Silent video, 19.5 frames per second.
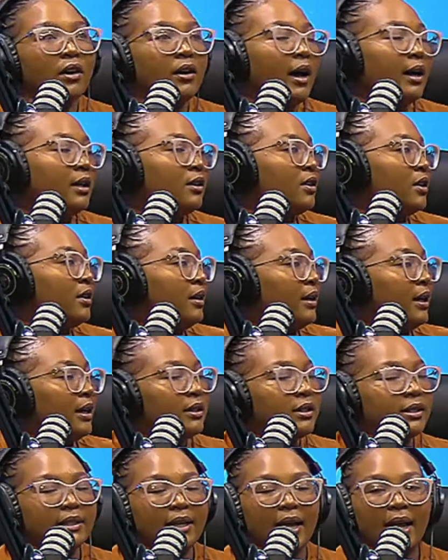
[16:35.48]
I totally
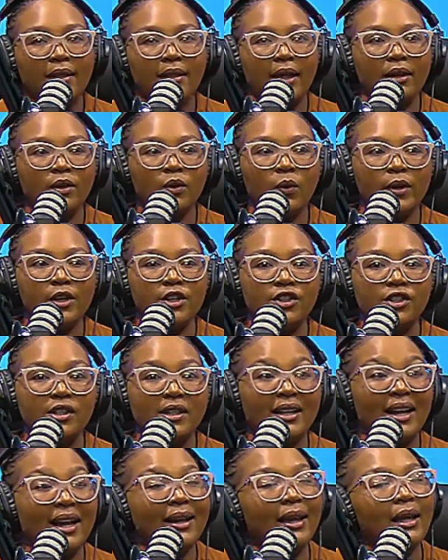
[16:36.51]
understand that question, and
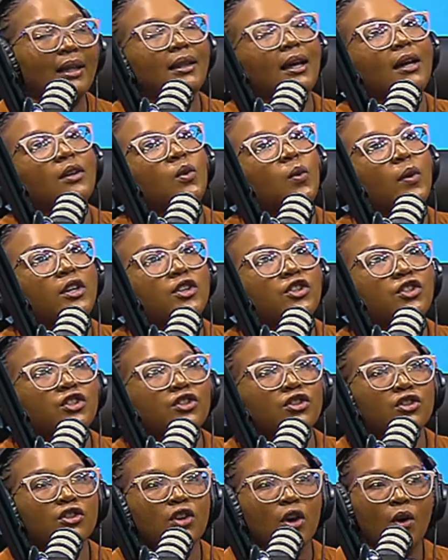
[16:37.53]
I get that question
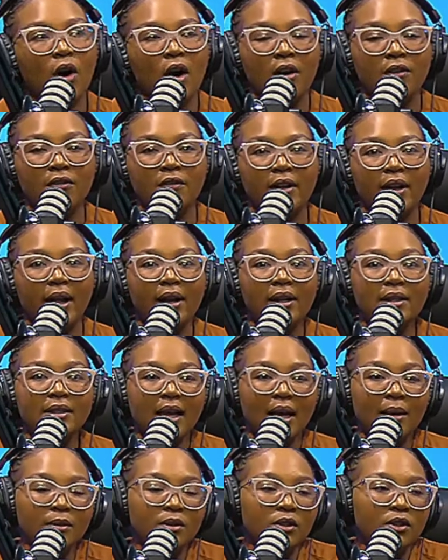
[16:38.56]
so often, and it's
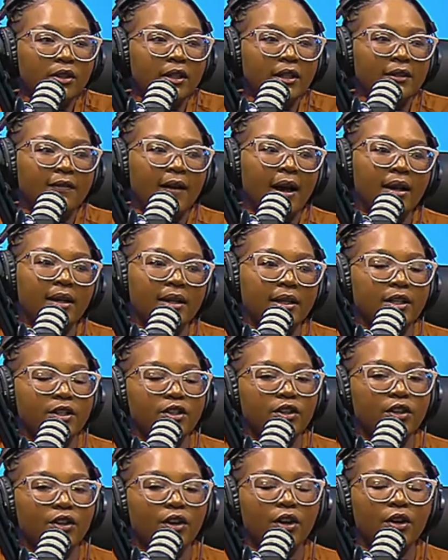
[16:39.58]
absolutely valid.
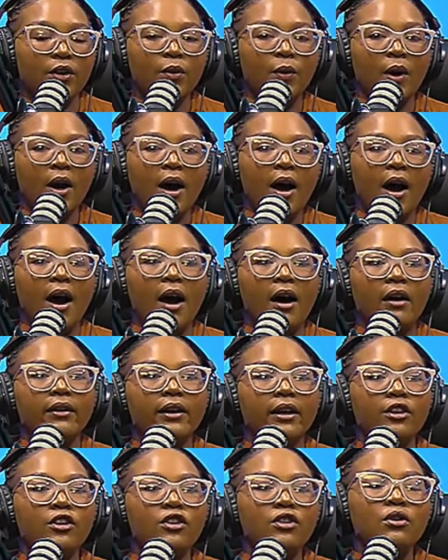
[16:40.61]
How
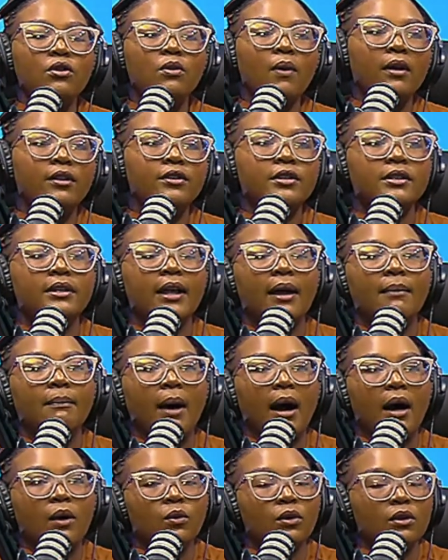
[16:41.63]
can you understand
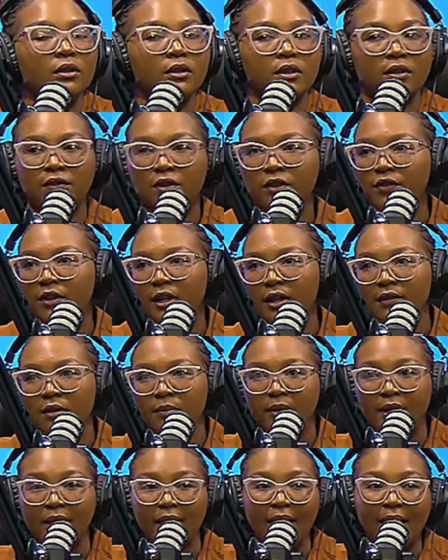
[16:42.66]
my world if you've never
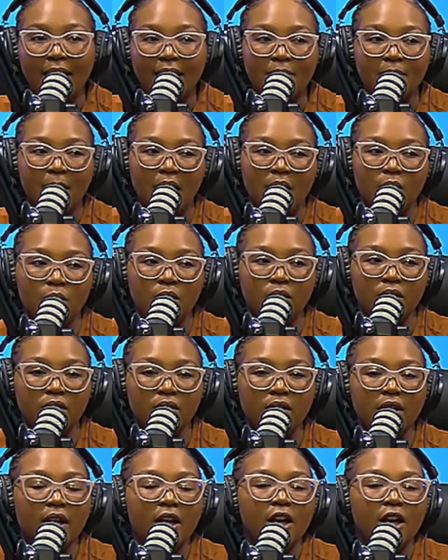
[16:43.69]
been in my world?